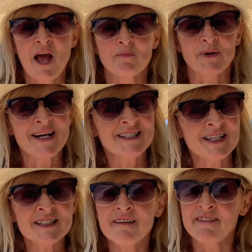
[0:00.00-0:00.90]

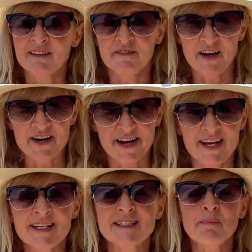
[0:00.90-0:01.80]
Prices will
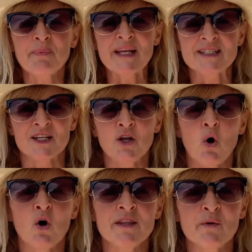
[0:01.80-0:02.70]
vary depending
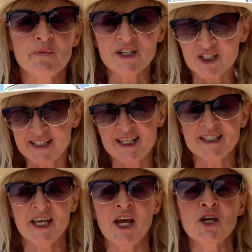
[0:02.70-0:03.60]
on which
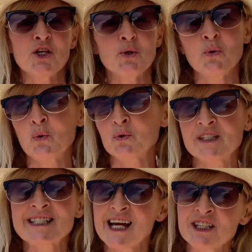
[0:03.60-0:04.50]
city you
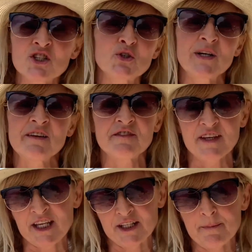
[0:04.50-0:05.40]
decided to live
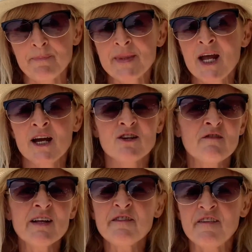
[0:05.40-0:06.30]
in you
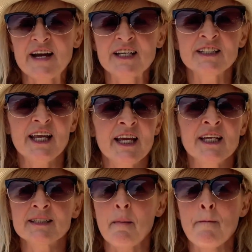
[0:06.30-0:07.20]
will find
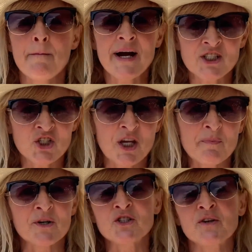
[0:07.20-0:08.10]
it much
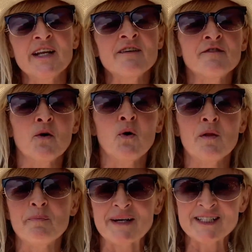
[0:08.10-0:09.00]
cheaper to live
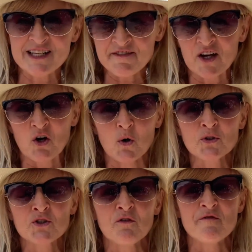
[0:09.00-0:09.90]
on Pacific
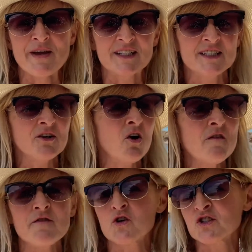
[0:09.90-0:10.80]
coast of Mexico
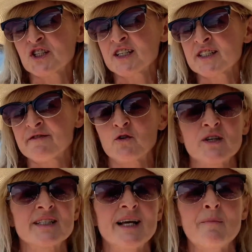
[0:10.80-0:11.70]
versus, for
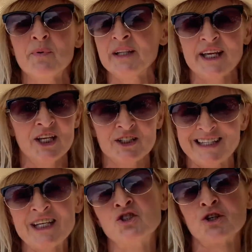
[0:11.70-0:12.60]
example, in
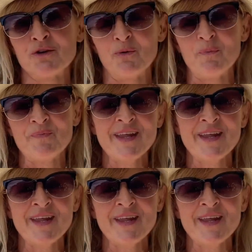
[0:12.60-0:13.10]
Quintana Roo.